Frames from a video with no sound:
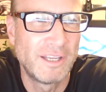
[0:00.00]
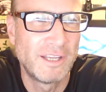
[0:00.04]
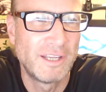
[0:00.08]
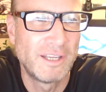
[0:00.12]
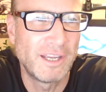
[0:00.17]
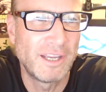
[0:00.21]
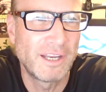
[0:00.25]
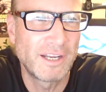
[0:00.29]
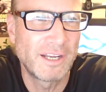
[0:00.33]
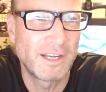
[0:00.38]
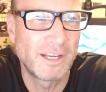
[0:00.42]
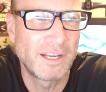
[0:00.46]

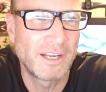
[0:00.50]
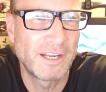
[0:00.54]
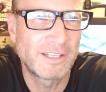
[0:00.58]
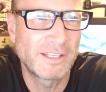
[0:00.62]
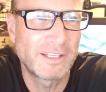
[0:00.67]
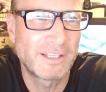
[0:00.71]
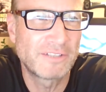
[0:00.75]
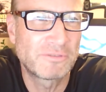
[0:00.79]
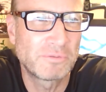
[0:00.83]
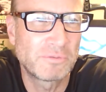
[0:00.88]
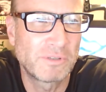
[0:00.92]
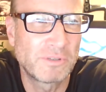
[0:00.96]
And I think
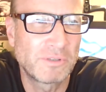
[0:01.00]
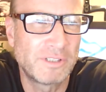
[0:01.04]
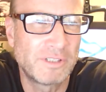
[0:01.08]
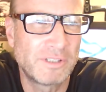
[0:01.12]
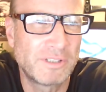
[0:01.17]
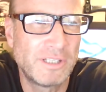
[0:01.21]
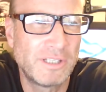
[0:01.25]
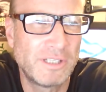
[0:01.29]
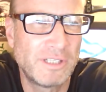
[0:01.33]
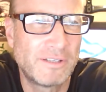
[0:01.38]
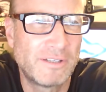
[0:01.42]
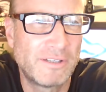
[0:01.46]
that's really
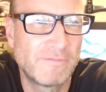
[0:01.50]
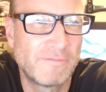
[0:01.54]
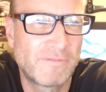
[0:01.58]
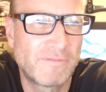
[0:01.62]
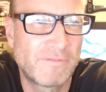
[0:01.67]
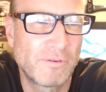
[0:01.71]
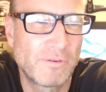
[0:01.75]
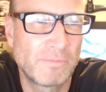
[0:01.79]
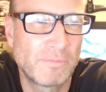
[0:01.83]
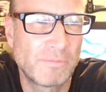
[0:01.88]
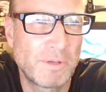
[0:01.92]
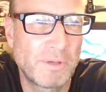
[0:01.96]
neat
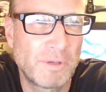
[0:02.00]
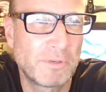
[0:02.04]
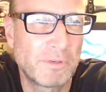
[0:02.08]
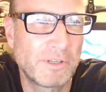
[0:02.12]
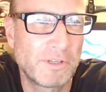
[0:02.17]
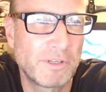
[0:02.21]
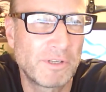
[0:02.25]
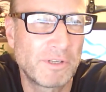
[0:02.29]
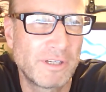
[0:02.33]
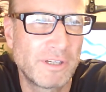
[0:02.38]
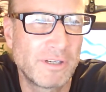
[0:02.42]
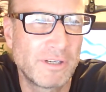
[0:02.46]
for people
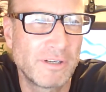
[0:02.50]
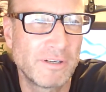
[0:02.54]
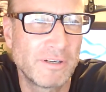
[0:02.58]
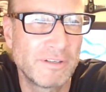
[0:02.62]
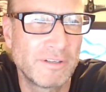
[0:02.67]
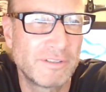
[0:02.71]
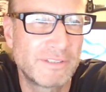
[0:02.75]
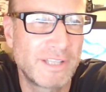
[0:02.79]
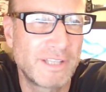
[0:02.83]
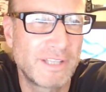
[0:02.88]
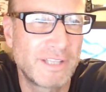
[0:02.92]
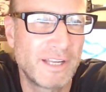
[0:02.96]
to hear,
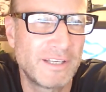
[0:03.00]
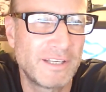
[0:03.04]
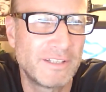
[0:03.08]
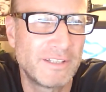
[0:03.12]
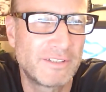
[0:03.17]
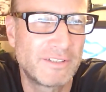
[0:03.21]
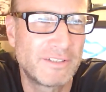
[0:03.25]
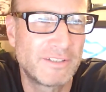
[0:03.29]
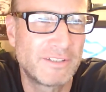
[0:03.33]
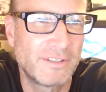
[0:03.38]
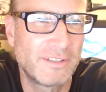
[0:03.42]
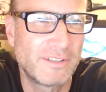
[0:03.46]
is that
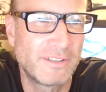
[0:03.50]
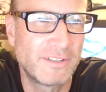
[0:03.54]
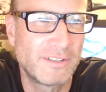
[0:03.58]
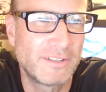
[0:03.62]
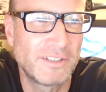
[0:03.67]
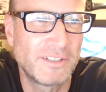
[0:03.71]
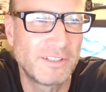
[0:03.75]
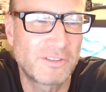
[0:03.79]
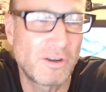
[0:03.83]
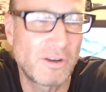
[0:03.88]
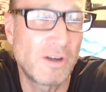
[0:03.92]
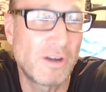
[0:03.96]

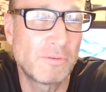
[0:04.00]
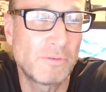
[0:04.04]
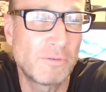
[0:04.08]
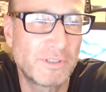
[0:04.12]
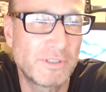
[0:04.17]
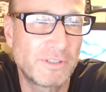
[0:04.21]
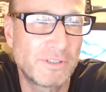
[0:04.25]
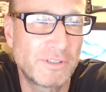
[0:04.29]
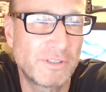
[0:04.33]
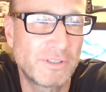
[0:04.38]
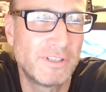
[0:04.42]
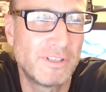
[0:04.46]
it's
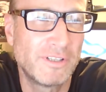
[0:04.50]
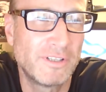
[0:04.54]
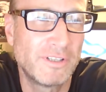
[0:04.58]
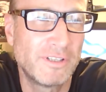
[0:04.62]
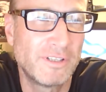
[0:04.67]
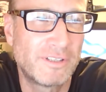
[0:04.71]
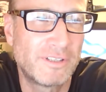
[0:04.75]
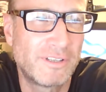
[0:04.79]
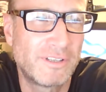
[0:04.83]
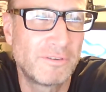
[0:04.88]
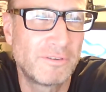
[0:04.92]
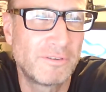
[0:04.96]
always good
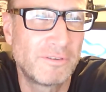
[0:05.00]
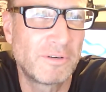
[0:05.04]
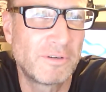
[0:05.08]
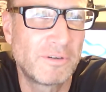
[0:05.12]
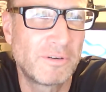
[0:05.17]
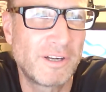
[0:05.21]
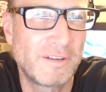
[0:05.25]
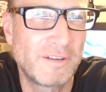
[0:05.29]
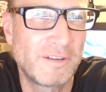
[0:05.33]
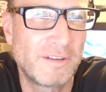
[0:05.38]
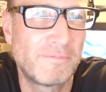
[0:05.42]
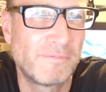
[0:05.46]

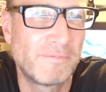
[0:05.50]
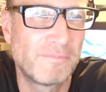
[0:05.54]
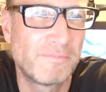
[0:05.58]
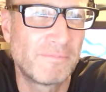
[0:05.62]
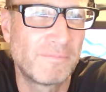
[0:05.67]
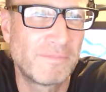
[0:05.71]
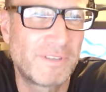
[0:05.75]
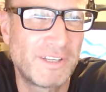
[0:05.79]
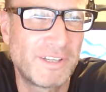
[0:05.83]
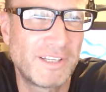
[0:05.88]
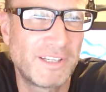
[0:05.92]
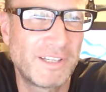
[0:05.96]
to
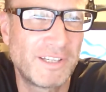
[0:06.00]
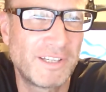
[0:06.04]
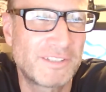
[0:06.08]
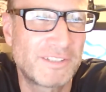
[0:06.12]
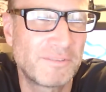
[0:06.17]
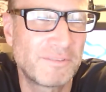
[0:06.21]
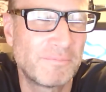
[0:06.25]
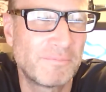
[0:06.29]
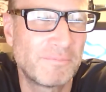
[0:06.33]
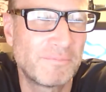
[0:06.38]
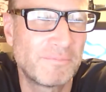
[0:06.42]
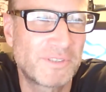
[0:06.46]
get
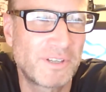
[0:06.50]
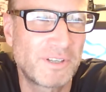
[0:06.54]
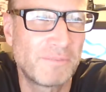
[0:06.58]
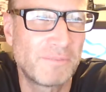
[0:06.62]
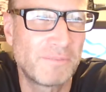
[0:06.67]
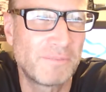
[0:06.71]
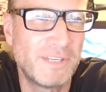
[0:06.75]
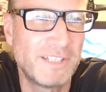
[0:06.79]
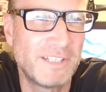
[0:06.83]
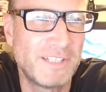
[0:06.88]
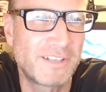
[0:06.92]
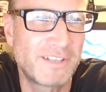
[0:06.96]

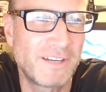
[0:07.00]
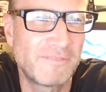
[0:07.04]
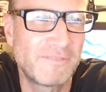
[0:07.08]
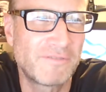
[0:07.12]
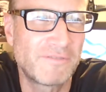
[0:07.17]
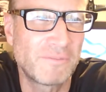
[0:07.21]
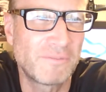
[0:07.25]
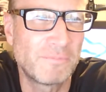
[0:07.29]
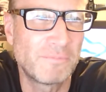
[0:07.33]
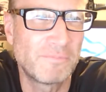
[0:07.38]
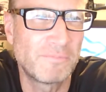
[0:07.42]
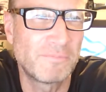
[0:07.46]
some insight
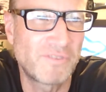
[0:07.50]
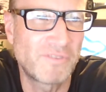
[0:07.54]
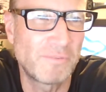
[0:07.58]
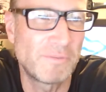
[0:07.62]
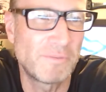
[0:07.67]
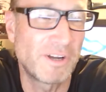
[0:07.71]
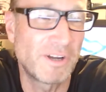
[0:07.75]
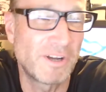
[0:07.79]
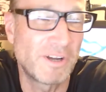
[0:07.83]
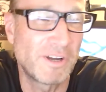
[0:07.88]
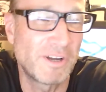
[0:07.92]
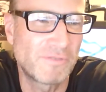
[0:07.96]

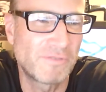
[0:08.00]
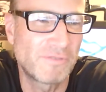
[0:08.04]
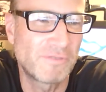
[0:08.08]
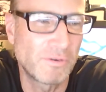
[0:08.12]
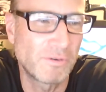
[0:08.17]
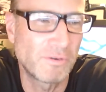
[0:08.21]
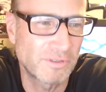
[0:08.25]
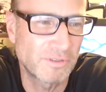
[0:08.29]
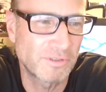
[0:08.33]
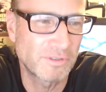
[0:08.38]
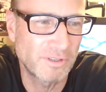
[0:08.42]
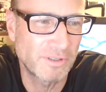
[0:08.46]
from other
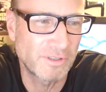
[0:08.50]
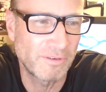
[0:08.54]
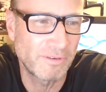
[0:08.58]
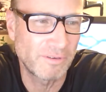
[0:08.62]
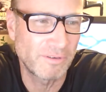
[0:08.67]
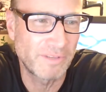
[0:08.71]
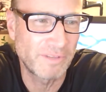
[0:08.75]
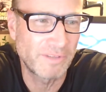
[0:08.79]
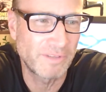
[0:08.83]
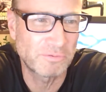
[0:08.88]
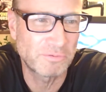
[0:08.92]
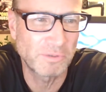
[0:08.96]
folks. So
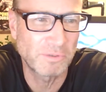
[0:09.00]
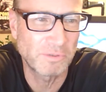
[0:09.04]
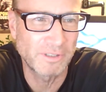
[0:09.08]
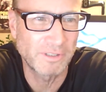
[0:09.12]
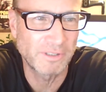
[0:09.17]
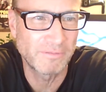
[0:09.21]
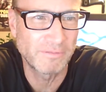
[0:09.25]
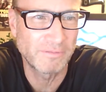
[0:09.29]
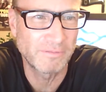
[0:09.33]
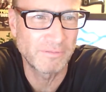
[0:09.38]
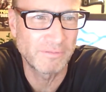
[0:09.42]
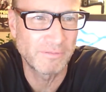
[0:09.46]
that's
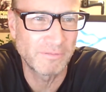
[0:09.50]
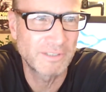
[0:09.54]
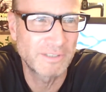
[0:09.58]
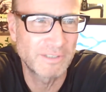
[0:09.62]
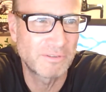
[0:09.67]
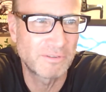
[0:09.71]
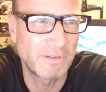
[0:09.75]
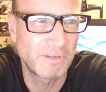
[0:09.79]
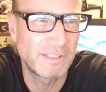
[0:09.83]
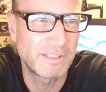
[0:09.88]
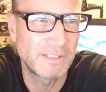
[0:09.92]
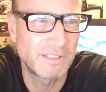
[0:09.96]

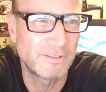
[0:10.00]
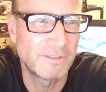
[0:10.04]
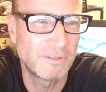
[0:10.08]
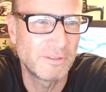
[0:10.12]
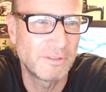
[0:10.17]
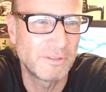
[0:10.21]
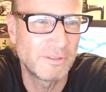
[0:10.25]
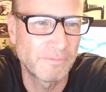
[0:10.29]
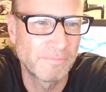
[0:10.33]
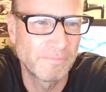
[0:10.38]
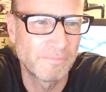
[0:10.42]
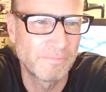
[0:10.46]
great to
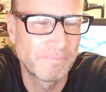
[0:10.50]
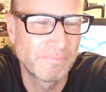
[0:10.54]
do.